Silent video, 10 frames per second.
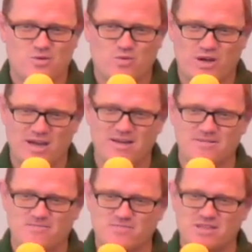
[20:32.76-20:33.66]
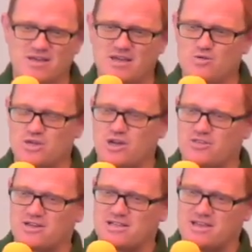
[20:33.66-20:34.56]
Right? There wasn't all the
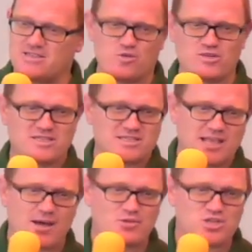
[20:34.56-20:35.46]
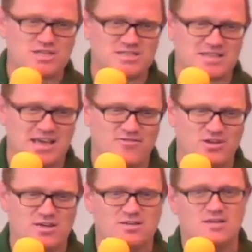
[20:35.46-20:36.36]
glitz. There wasn't slot machines in
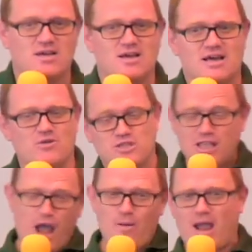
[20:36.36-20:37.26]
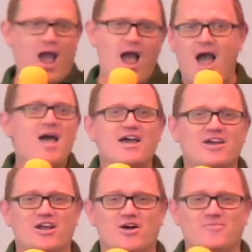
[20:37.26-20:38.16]
heaven. I wasn't, you
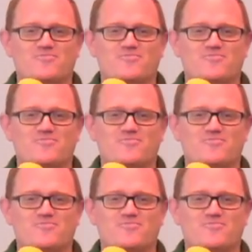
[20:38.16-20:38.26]
know.